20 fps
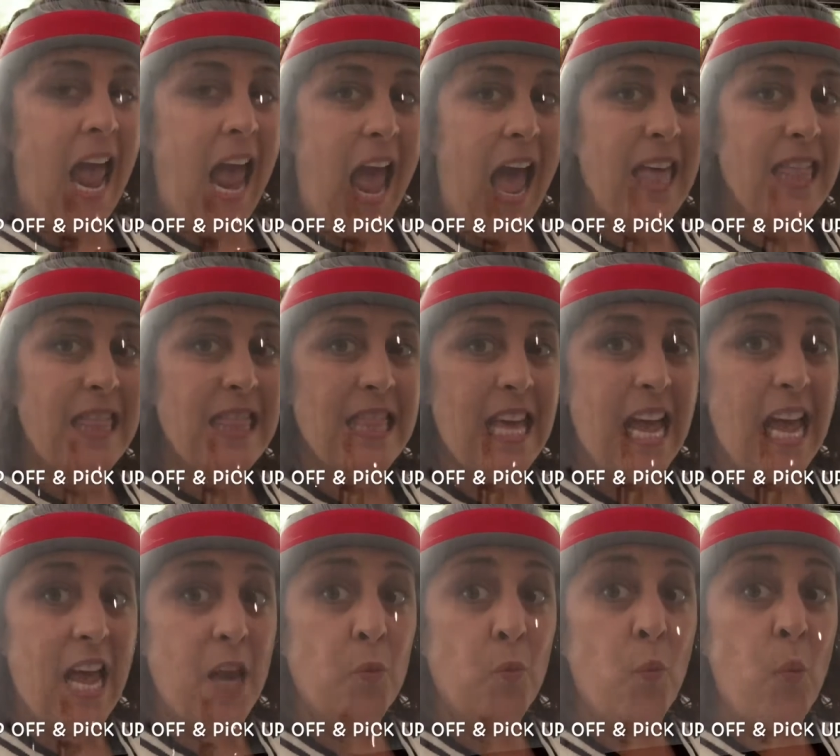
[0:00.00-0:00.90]
and
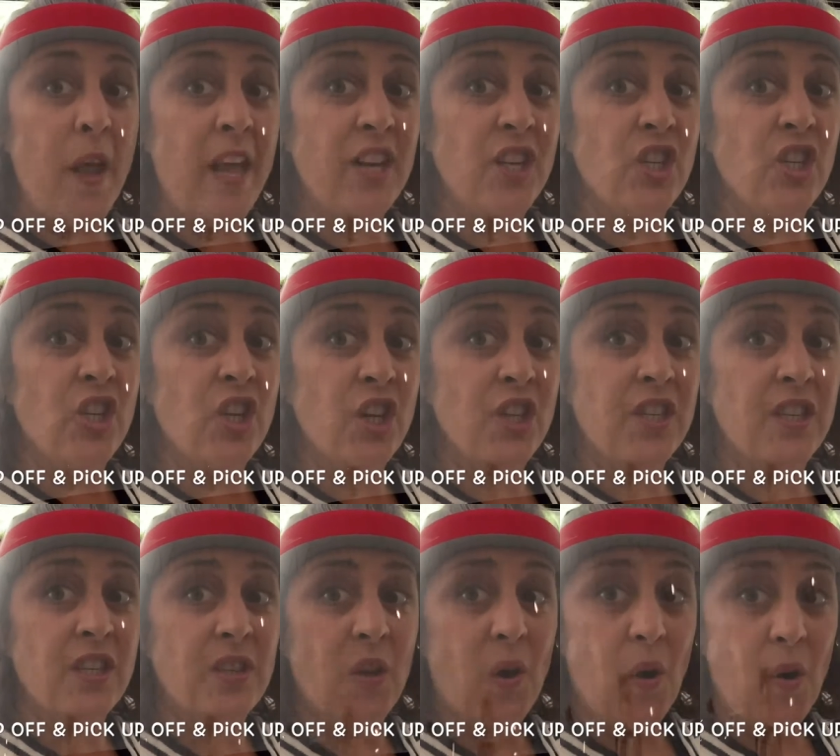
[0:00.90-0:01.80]
then when church
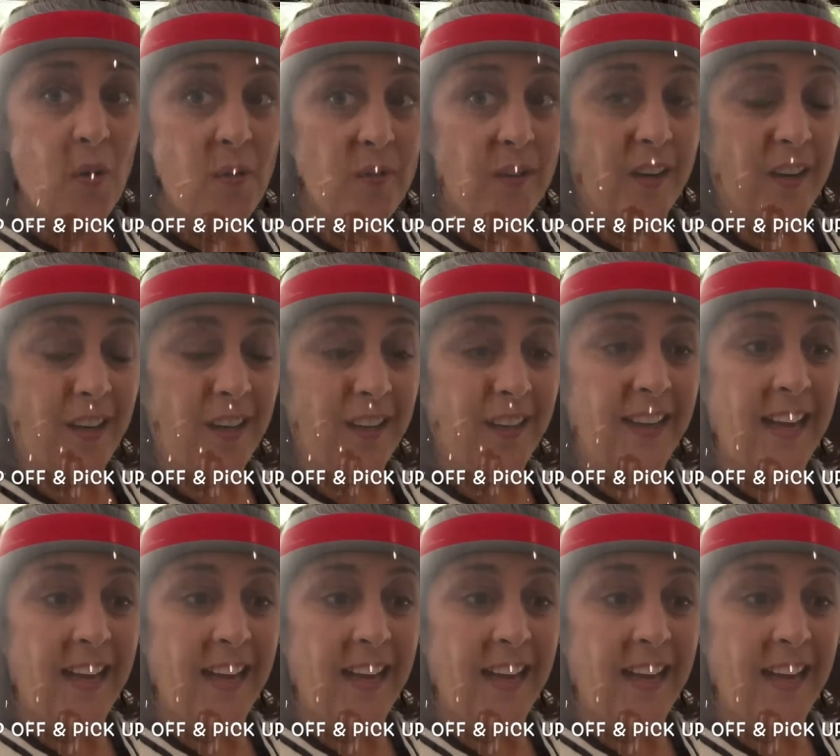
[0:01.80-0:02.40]
is over,